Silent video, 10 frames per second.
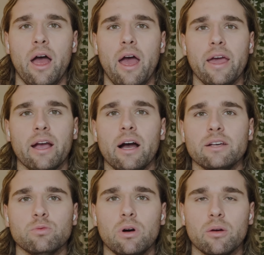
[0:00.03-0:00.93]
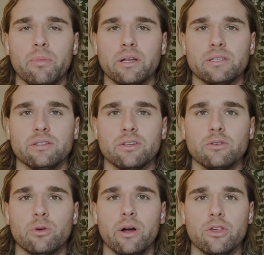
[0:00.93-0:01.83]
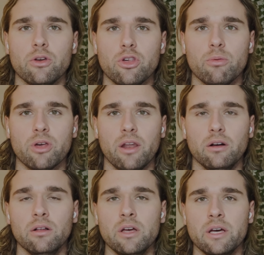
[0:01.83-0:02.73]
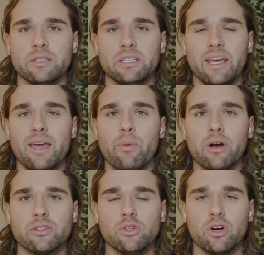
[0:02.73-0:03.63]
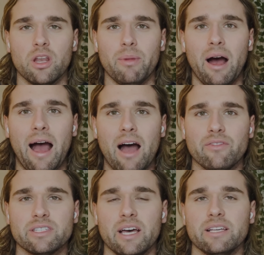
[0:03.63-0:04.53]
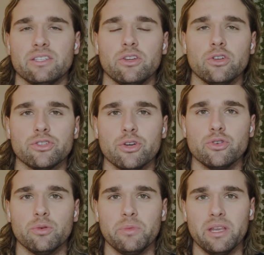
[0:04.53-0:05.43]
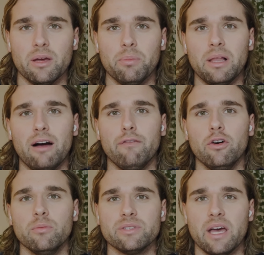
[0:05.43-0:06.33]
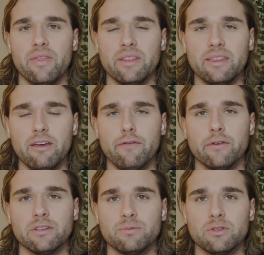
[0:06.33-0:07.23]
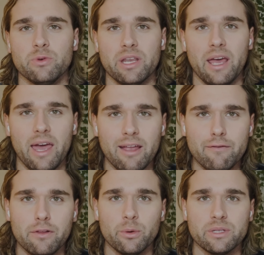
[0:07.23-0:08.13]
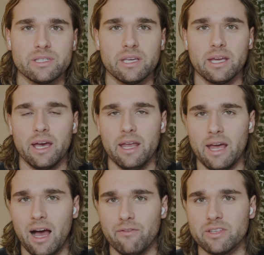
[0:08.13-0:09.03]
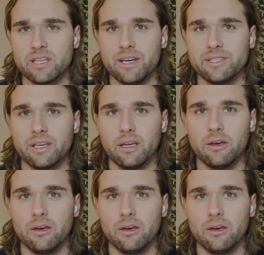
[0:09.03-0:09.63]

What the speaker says: Hey guys, welcome back to the So Squared YouTube channel. Today we are talking about advertising on your social media platforms and the difference between influencing and advertising.